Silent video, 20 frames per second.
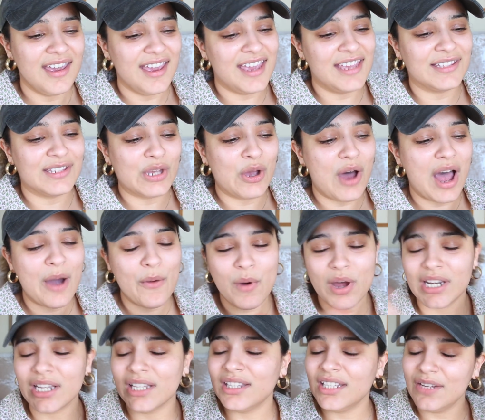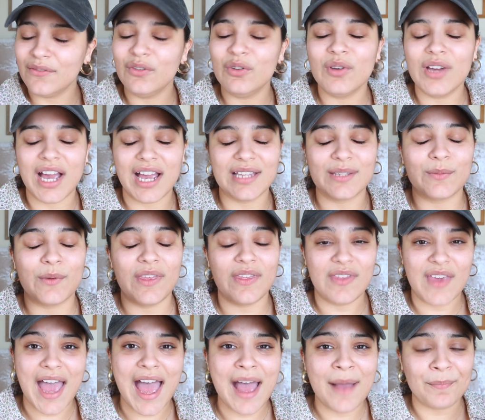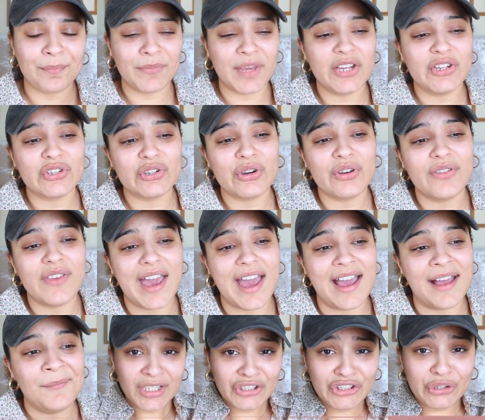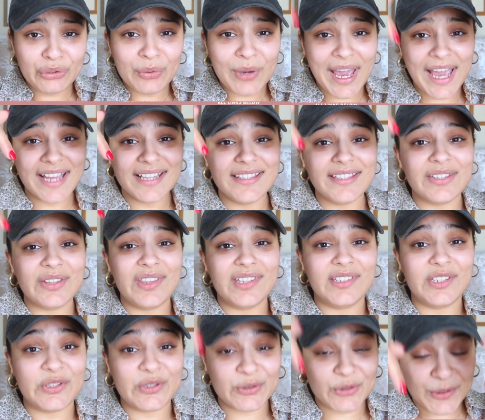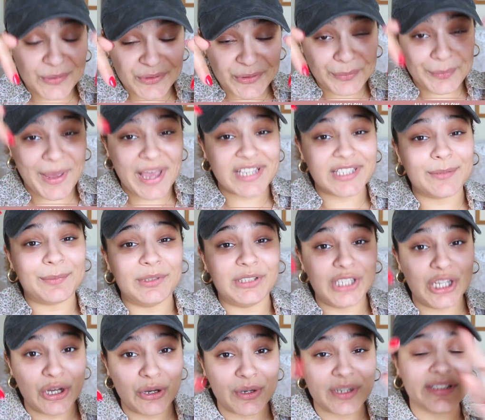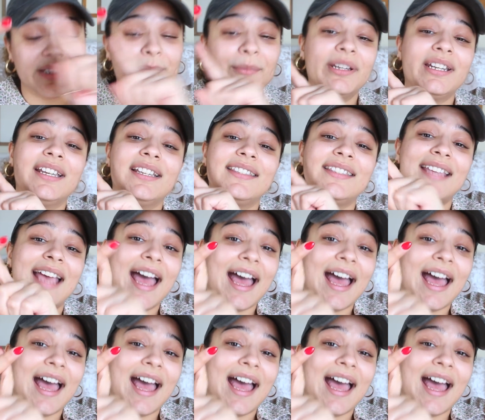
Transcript: And so I want to leave you guys with that. Make sure that you head to the description box below, because I'm gonna